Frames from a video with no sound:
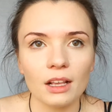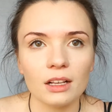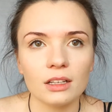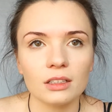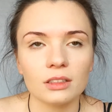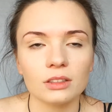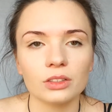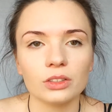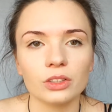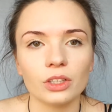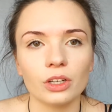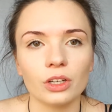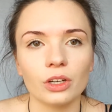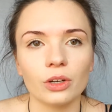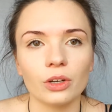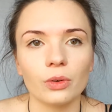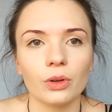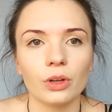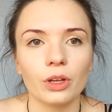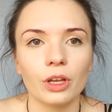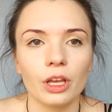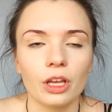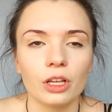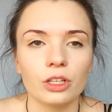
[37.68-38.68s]
So
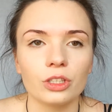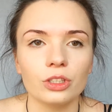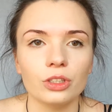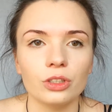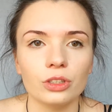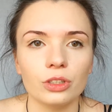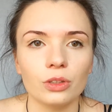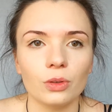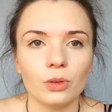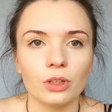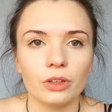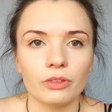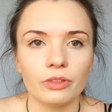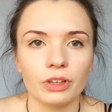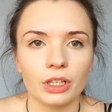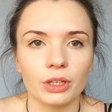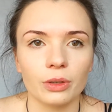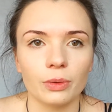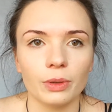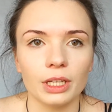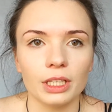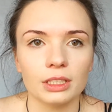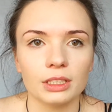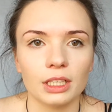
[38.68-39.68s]
due to all the
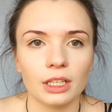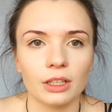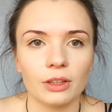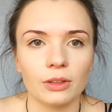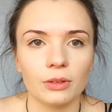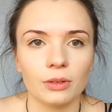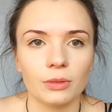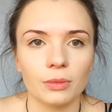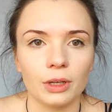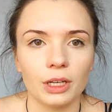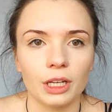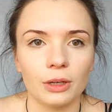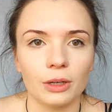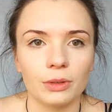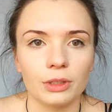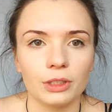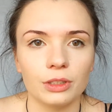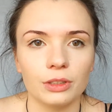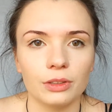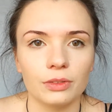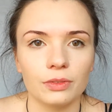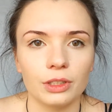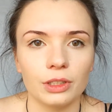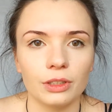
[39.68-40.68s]
requests, I thought what I would do
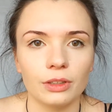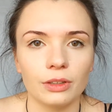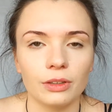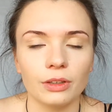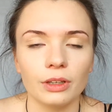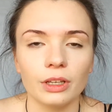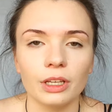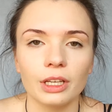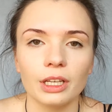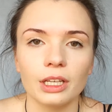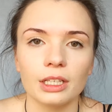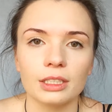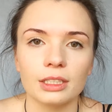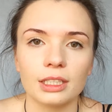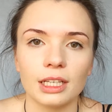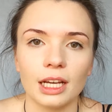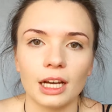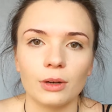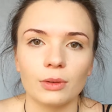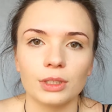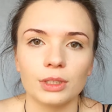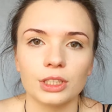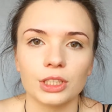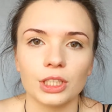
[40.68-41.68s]
for you is I
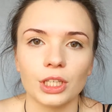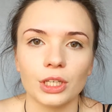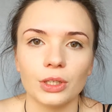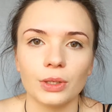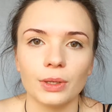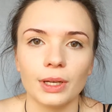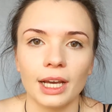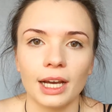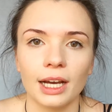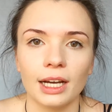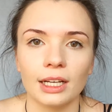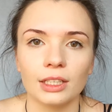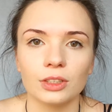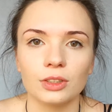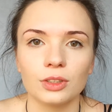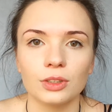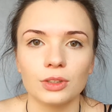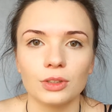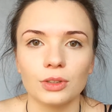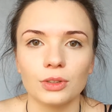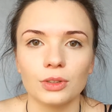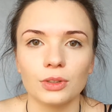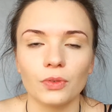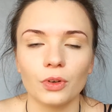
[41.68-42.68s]
would show you how to,
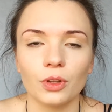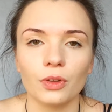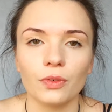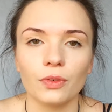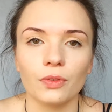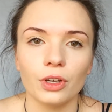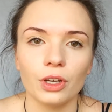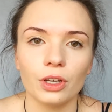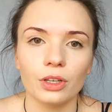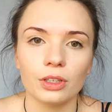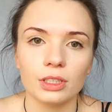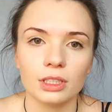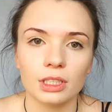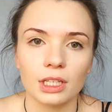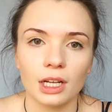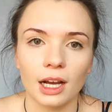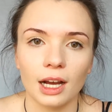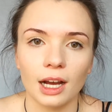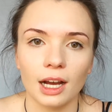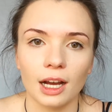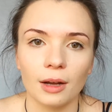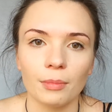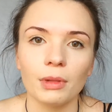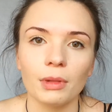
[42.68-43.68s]
for the first
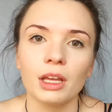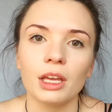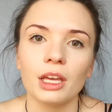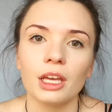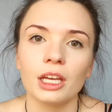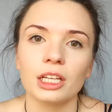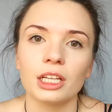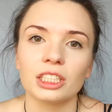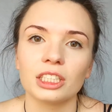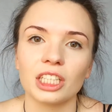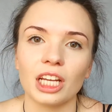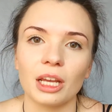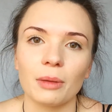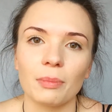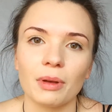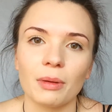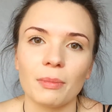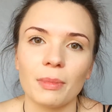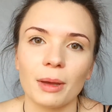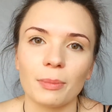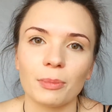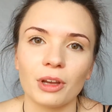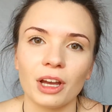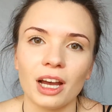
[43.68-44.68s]
time, shape and map
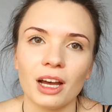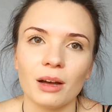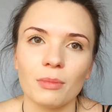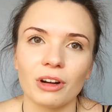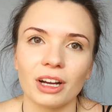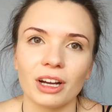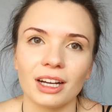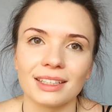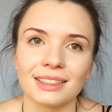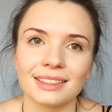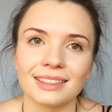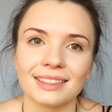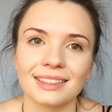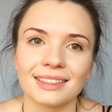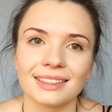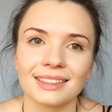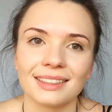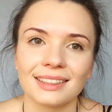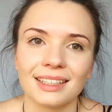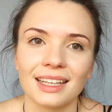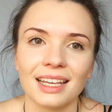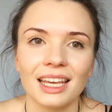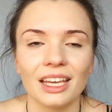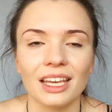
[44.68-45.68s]
your eyebrows.
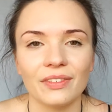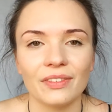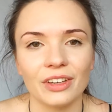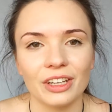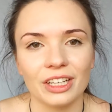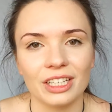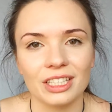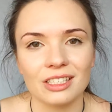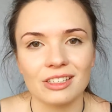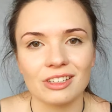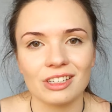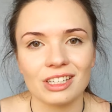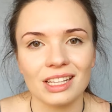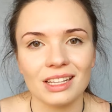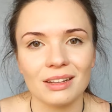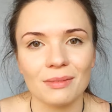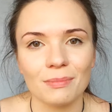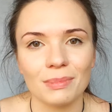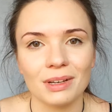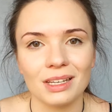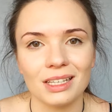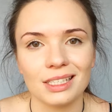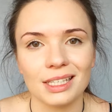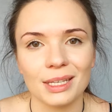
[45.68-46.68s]
If you're interested,
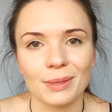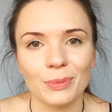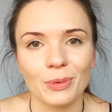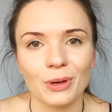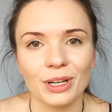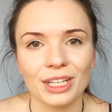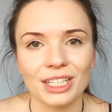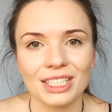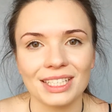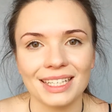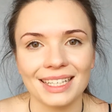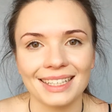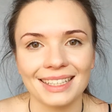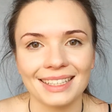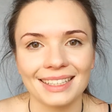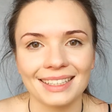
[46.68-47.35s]
please keep watching.